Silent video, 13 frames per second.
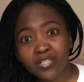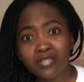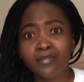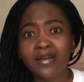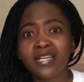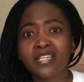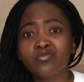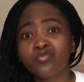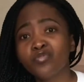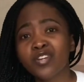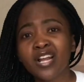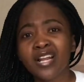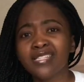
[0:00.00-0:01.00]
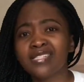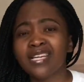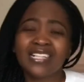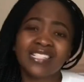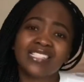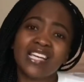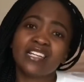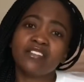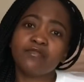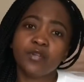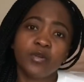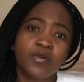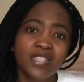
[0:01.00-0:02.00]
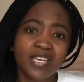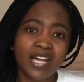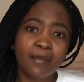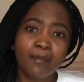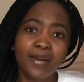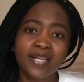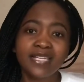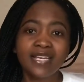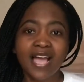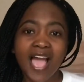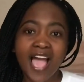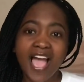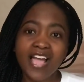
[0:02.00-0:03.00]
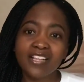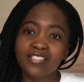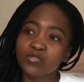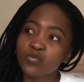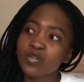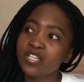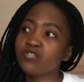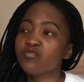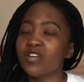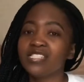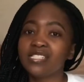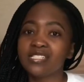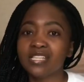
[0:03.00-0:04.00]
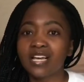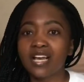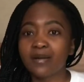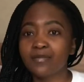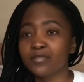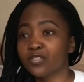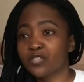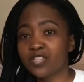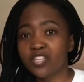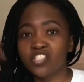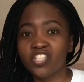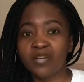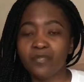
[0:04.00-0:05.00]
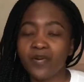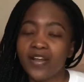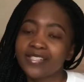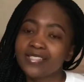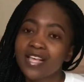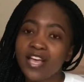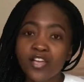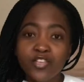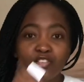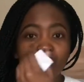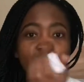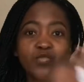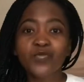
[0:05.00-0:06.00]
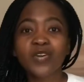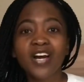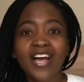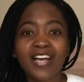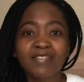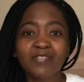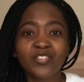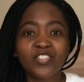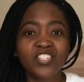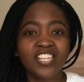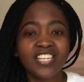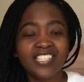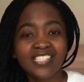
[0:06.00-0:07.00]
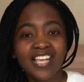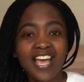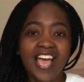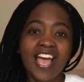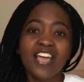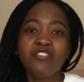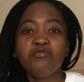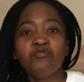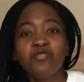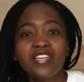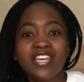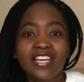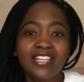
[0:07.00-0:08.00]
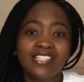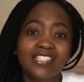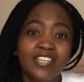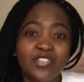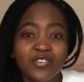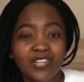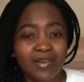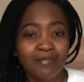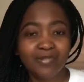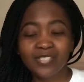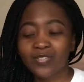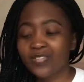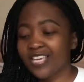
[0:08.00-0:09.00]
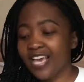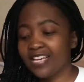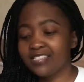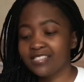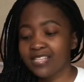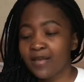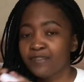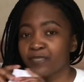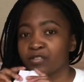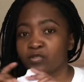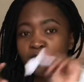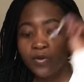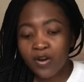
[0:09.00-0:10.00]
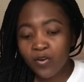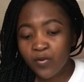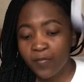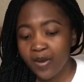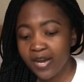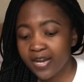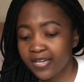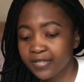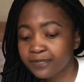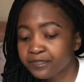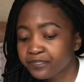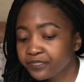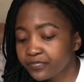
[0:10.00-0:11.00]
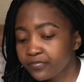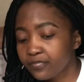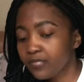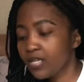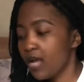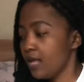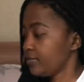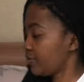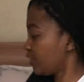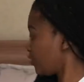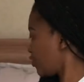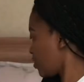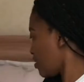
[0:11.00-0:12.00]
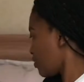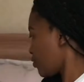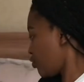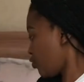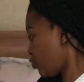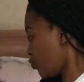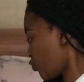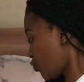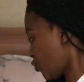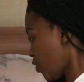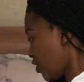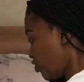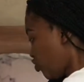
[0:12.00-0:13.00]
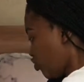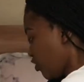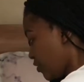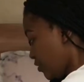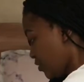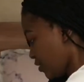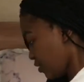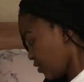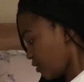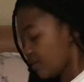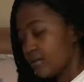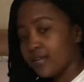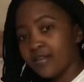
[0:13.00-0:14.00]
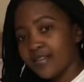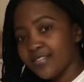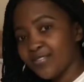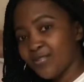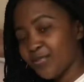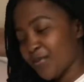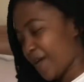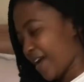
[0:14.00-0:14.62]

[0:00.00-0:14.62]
the market will realize that it's undervaluing the company, and when it raises the share price, you will have your shares and you will get your capital gains. So I hope I answered your question. So